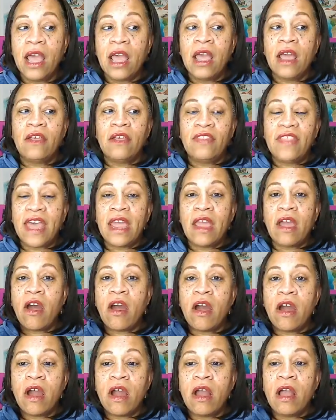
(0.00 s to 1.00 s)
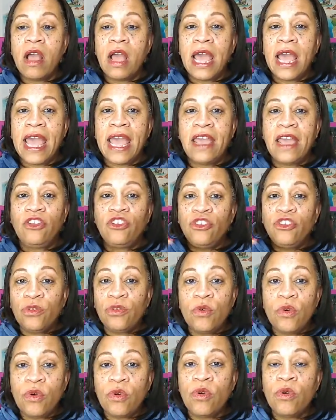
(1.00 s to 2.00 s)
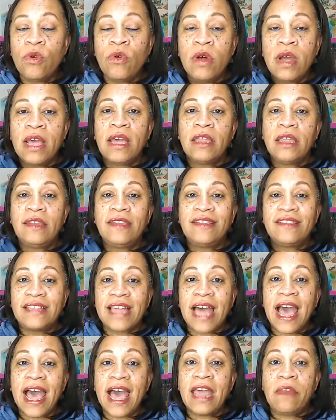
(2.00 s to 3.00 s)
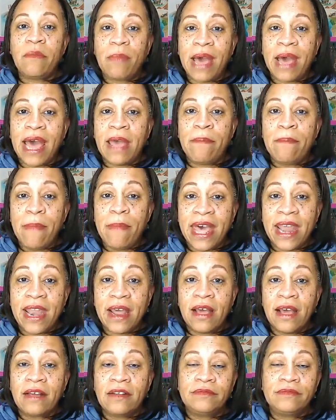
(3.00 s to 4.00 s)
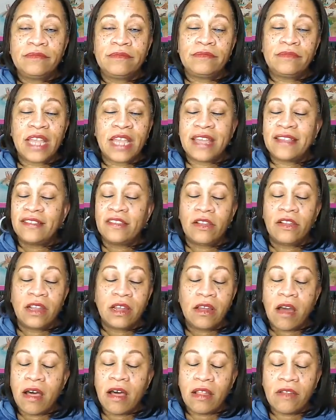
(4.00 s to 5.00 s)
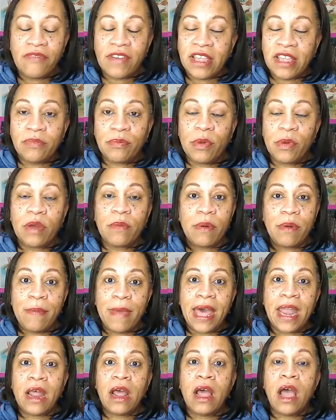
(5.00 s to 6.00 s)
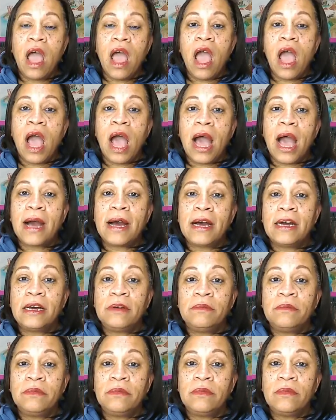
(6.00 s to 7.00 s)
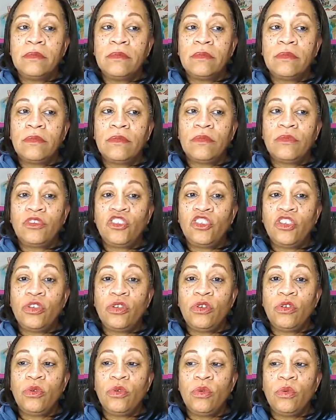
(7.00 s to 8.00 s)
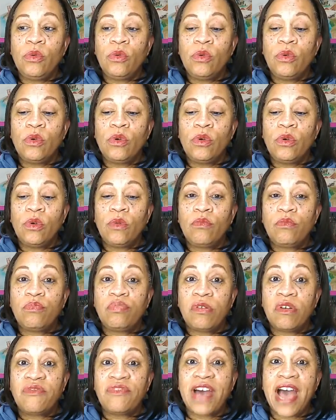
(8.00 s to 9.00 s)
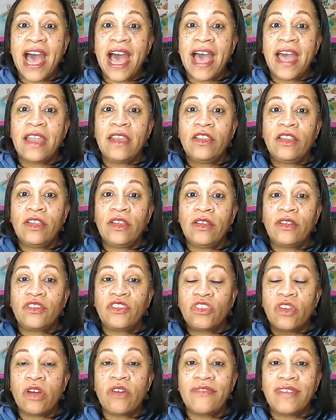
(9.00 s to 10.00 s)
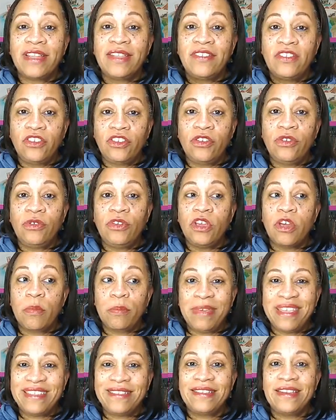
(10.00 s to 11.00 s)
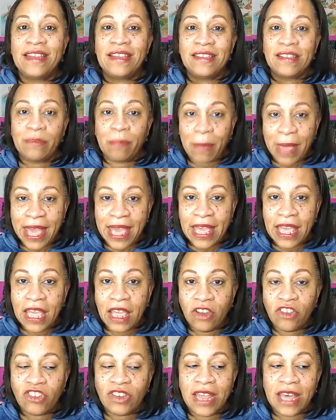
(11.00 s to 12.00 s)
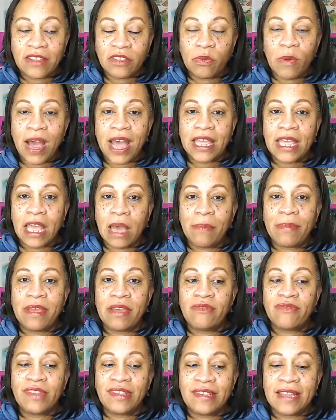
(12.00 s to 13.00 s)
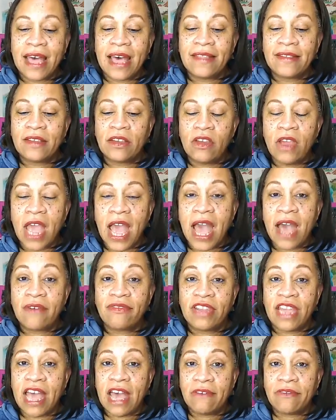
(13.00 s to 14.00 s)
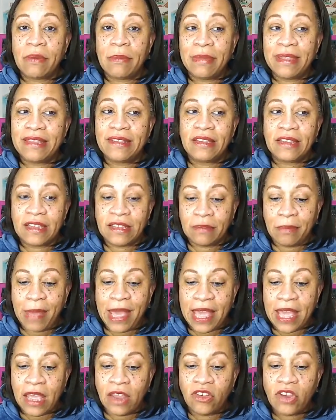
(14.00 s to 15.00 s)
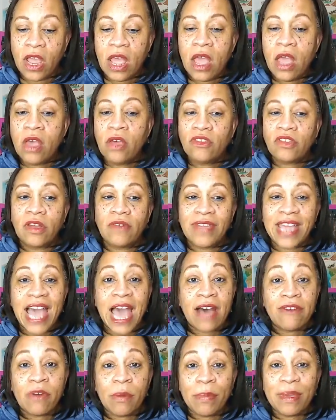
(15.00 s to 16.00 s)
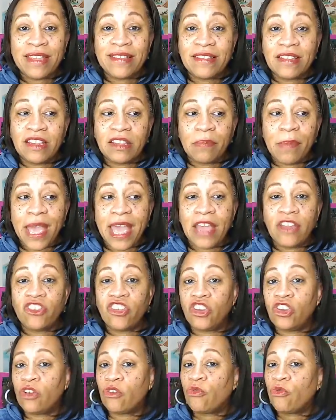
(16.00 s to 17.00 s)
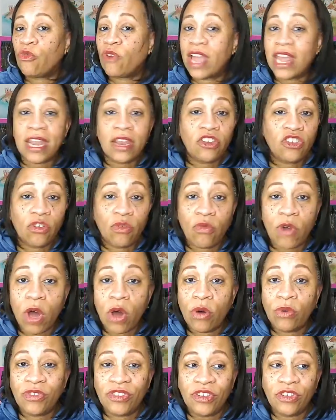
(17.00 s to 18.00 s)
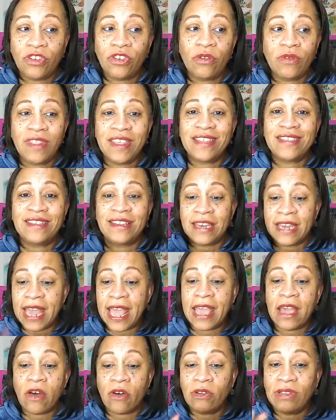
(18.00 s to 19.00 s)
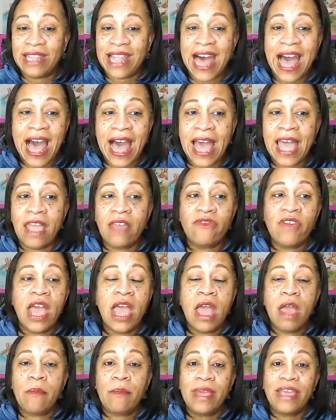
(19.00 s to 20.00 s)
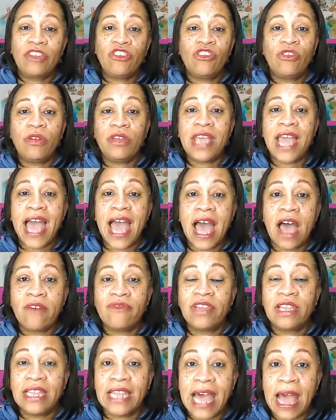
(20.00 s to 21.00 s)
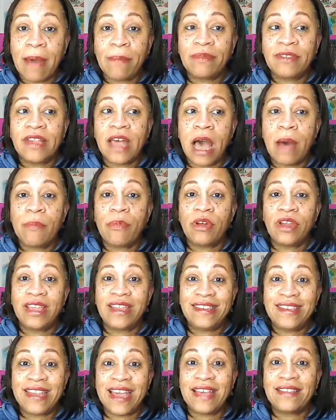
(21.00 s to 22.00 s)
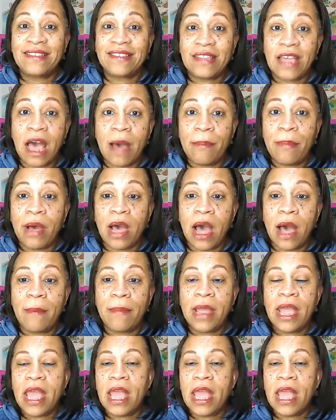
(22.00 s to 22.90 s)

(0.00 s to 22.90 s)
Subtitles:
They are a tool designed by Meta. I still call it Facebook, but Meta, to provide service to your business page. That's why I kept emphasizing you have to have a business page. So if you have a business page and you're ready to roll to do this now live, make sure you have your laptop or your desktop up.